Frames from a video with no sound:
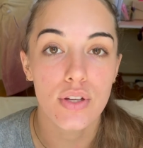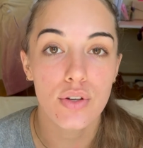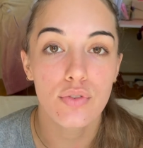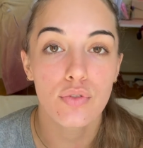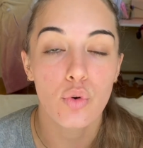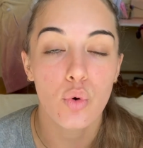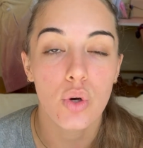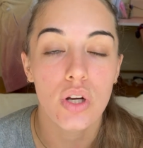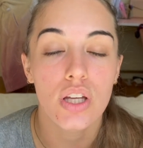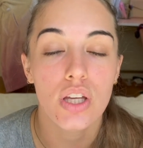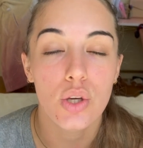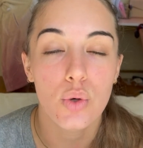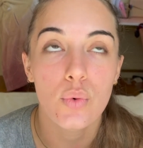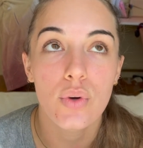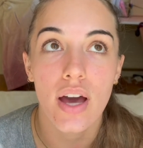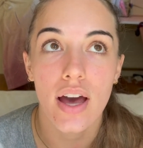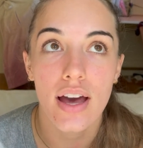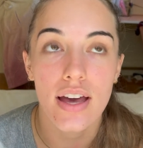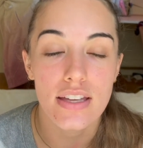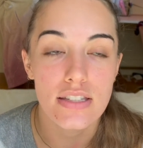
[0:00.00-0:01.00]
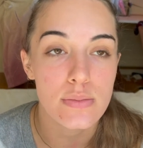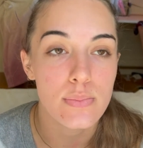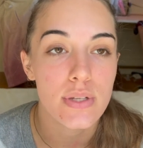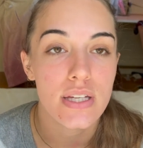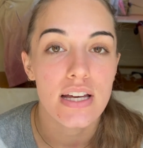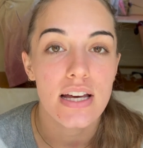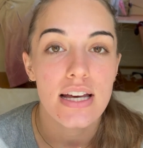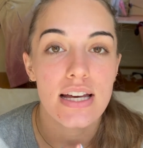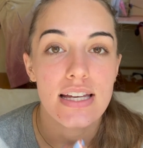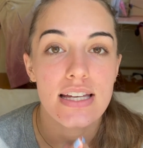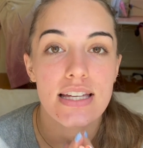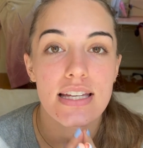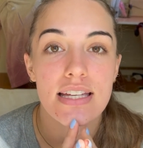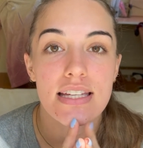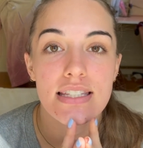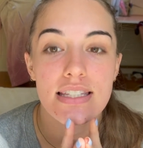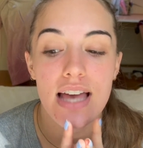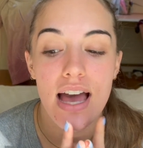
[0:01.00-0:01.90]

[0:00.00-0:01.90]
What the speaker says: for you guys because